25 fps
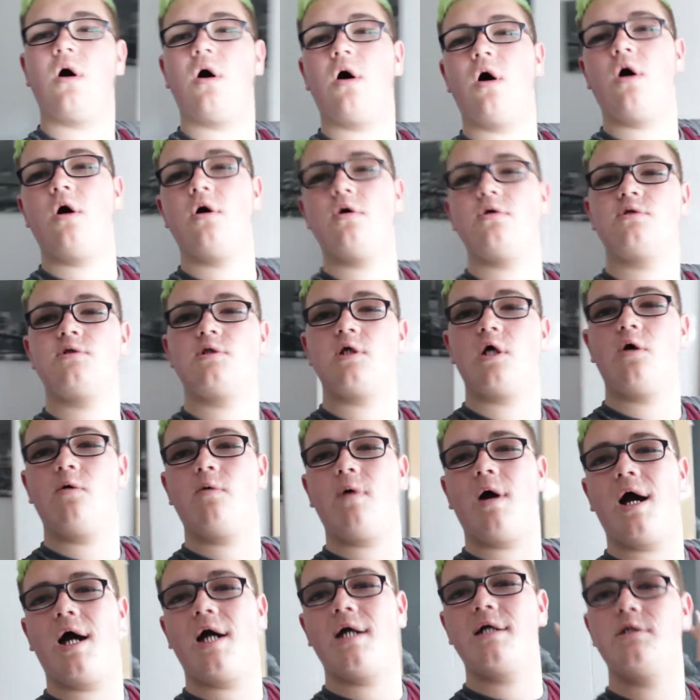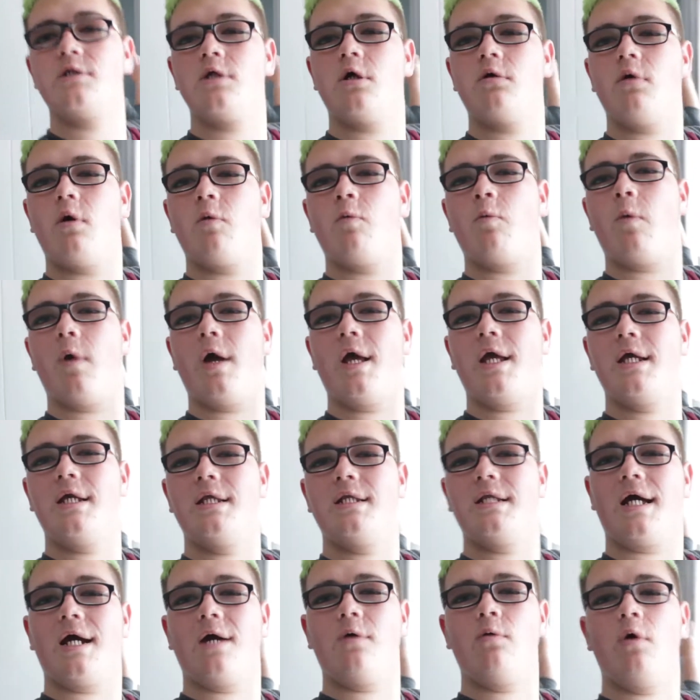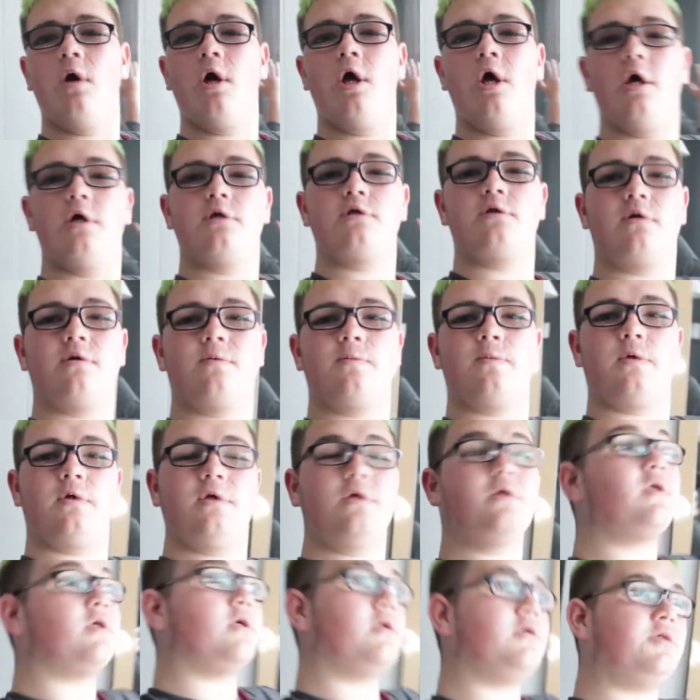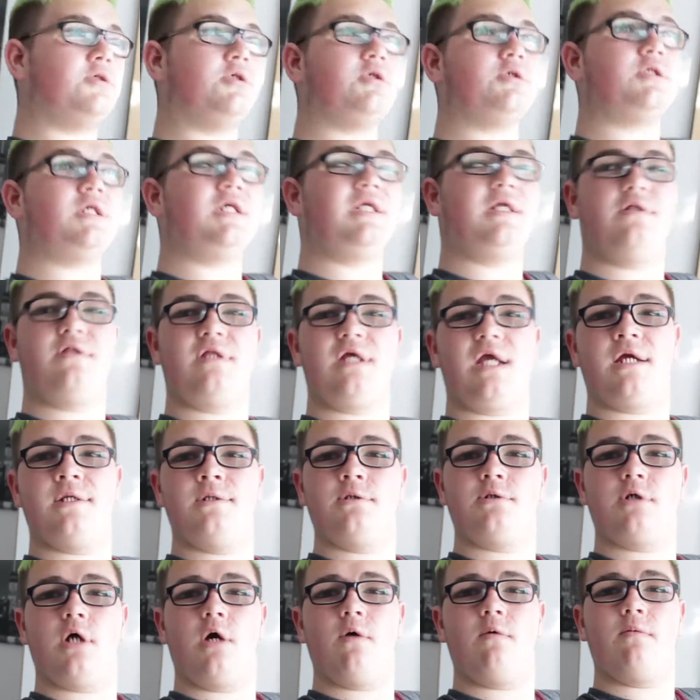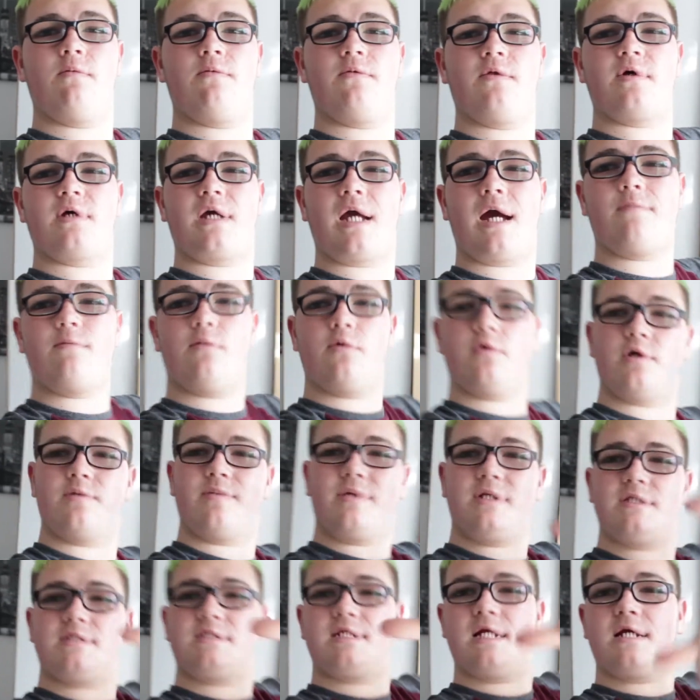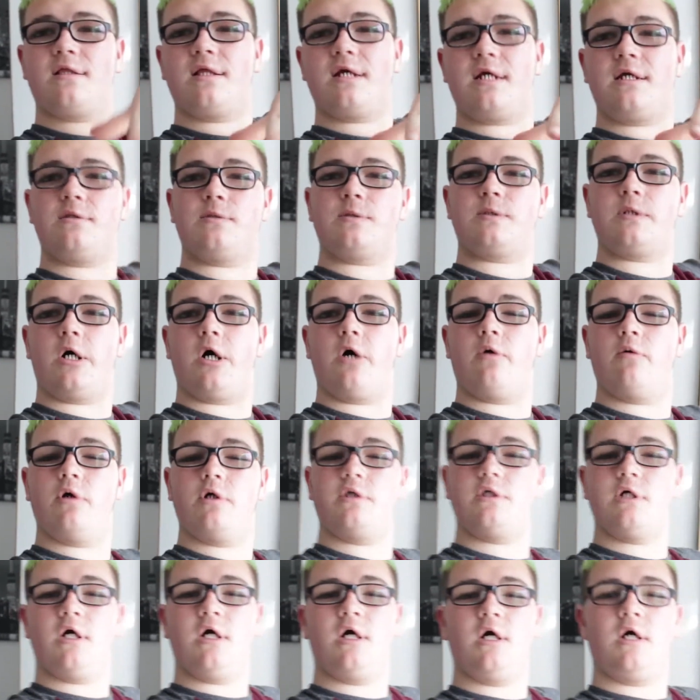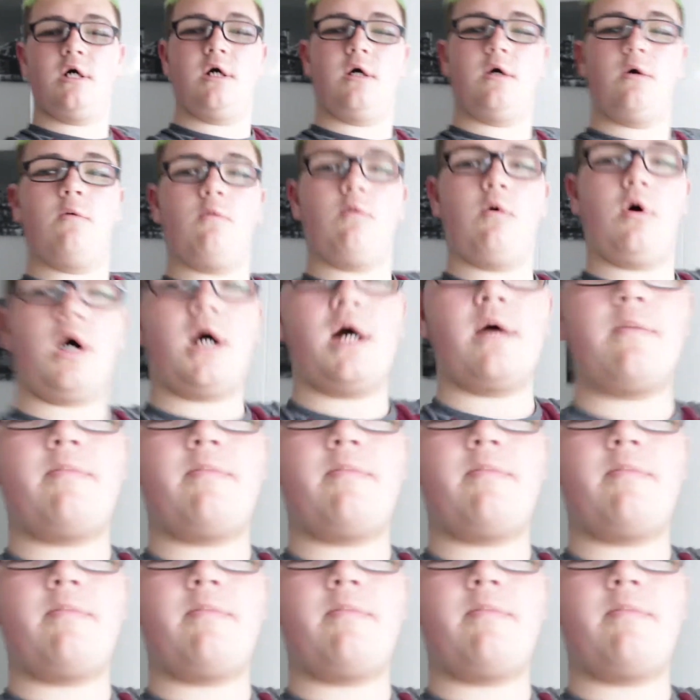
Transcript: Also, I know a way now. So if you just seen in the intro, the camera would have been tilting forward. What